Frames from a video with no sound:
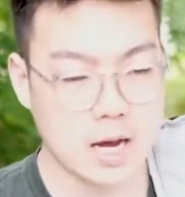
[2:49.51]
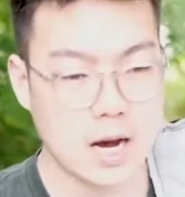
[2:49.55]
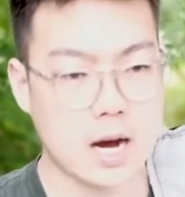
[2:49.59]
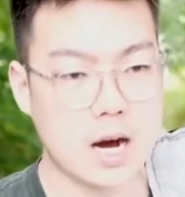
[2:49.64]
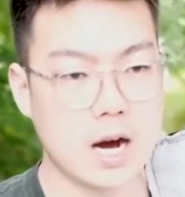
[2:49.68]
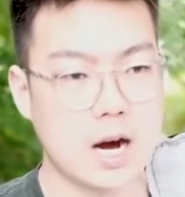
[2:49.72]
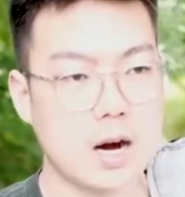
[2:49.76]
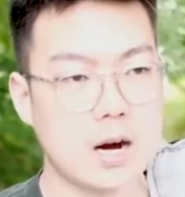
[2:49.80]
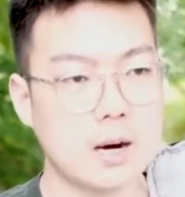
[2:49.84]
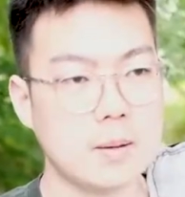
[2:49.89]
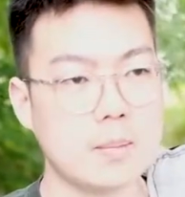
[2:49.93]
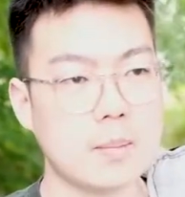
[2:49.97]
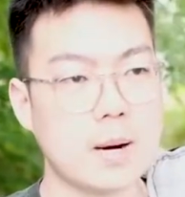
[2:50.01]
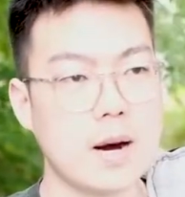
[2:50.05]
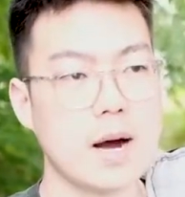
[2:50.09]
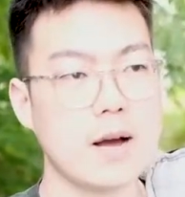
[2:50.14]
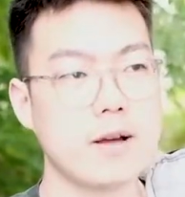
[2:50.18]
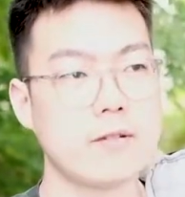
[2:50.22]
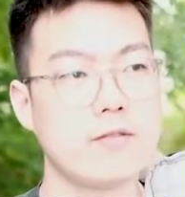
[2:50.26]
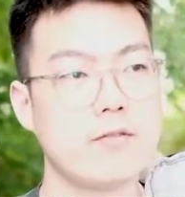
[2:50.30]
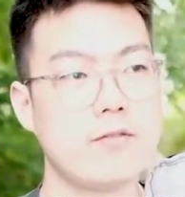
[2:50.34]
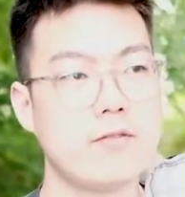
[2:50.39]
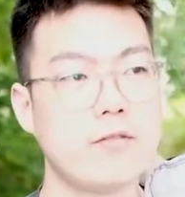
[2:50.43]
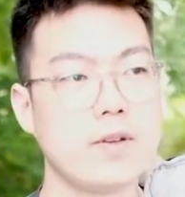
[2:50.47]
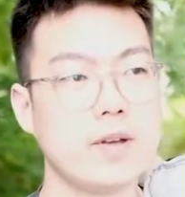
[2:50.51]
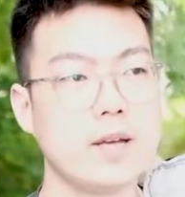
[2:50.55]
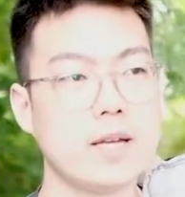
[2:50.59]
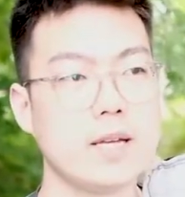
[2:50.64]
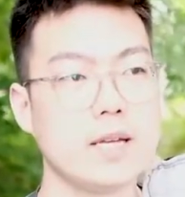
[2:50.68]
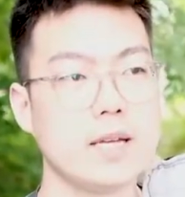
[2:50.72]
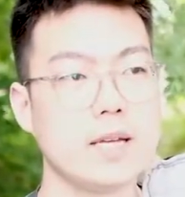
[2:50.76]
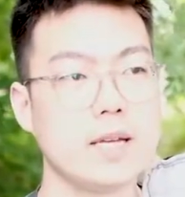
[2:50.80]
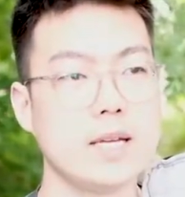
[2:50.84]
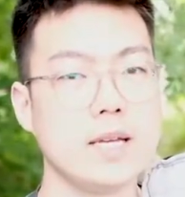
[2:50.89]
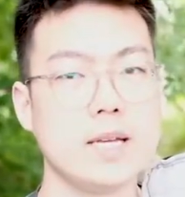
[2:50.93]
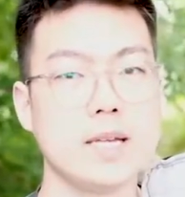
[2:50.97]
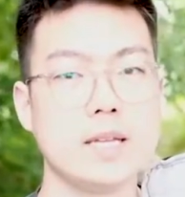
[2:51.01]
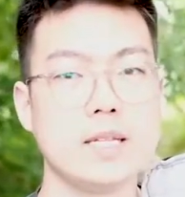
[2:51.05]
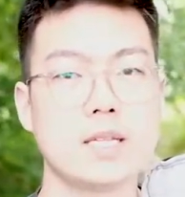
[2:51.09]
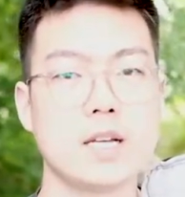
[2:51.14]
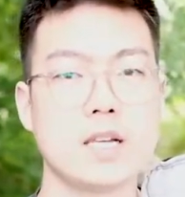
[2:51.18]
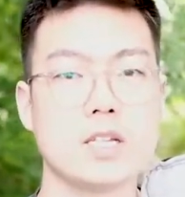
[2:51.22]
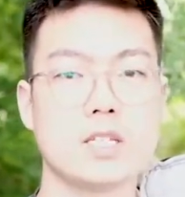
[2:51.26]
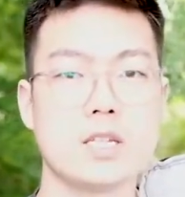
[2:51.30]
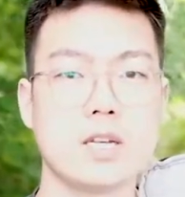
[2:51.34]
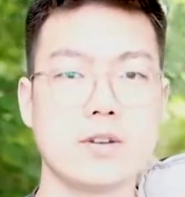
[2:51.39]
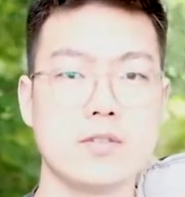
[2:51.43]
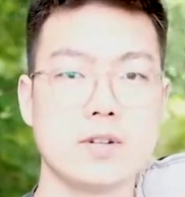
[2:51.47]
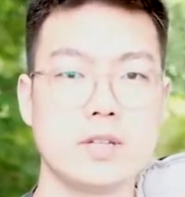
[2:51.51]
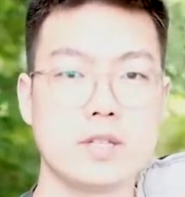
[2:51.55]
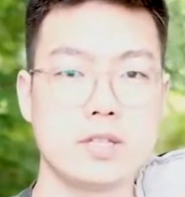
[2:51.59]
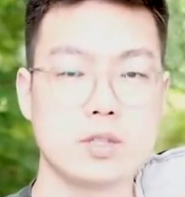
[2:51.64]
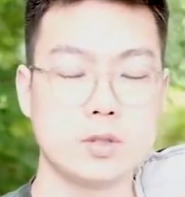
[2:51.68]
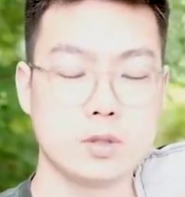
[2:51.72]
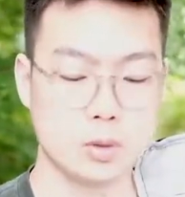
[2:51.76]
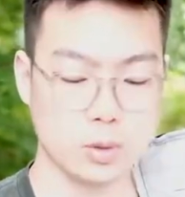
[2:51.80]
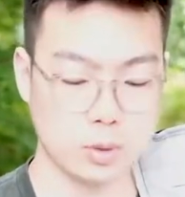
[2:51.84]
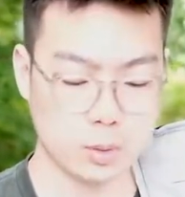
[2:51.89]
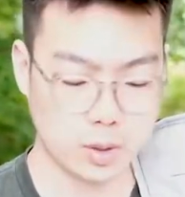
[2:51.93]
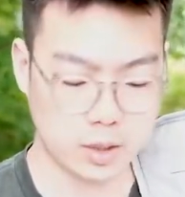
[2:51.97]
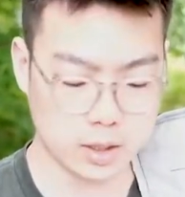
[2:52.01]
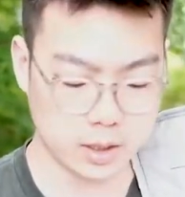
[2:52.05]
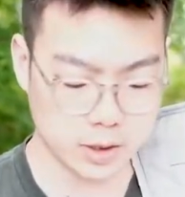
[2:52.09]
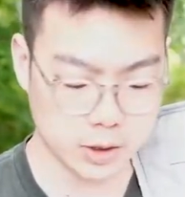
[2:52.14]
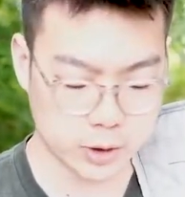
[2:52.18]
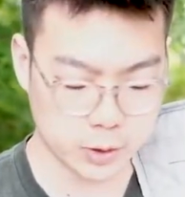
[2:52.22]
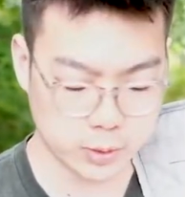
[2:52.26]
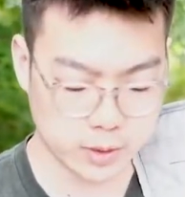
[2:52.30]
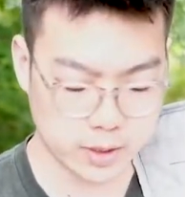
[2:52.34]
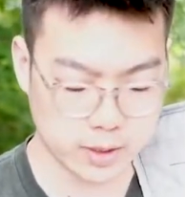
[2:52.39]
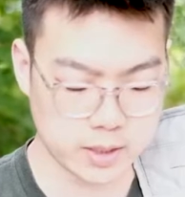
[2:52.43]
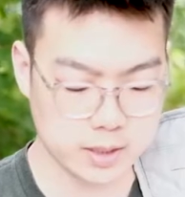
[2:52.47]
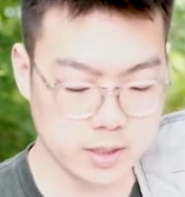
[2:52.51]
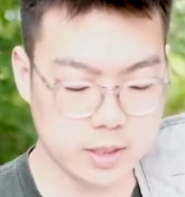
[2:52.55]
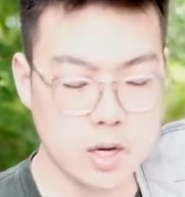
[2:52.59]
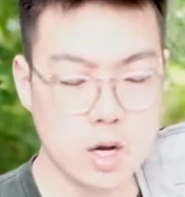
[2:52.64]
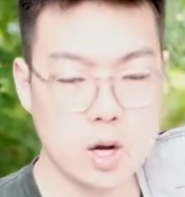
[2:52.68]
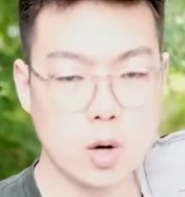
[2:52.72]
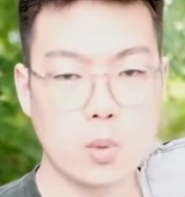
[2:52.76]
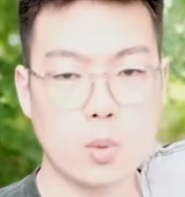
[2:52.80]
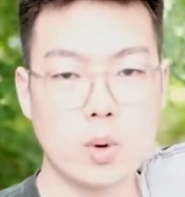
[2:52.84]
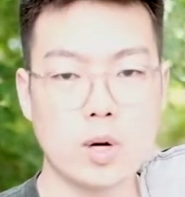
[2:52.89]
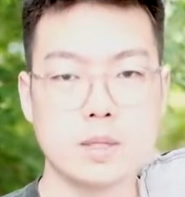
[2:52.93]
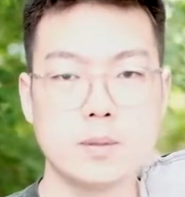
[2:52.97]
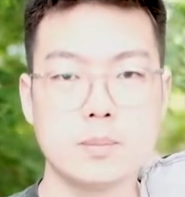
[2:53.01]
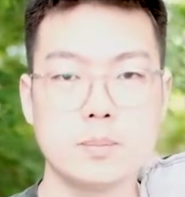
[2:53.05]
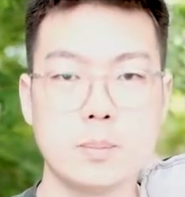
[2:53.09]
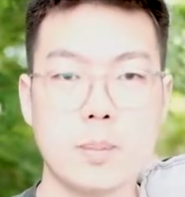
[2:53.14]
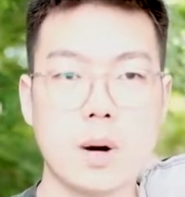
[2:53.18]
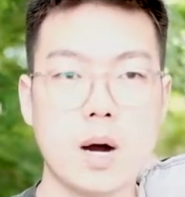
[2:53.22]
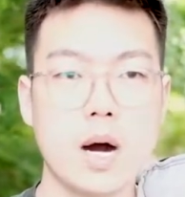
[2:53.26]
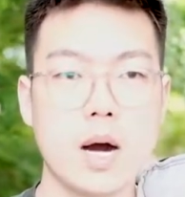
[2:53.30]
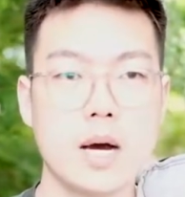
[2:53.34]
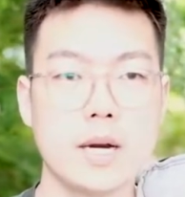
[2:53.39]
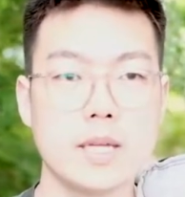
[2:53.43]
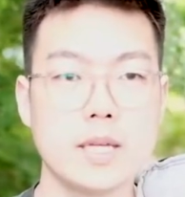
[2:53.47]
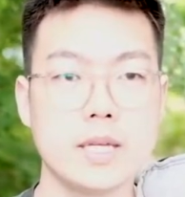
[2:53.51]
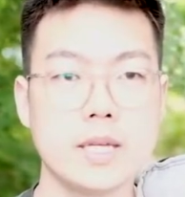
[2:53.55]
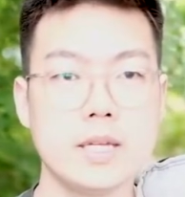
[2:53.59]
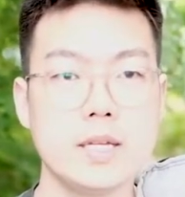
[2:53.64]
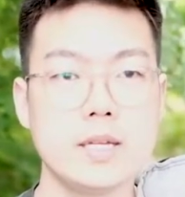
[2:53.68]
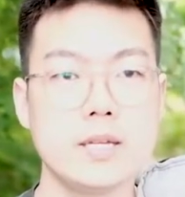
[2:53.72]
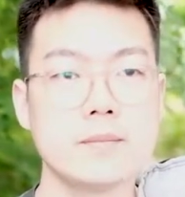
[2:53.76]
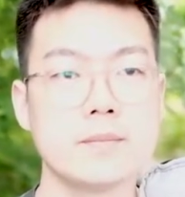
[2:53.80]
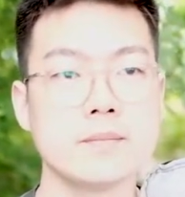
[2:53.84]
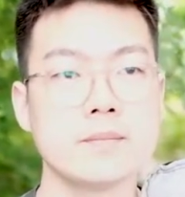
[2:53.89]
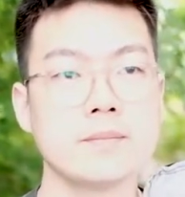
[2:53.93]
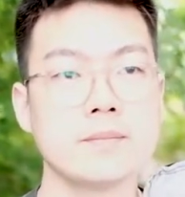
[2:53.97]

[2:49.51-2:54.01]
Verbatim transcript: Um, I fit in a seventy to two hundred, one body,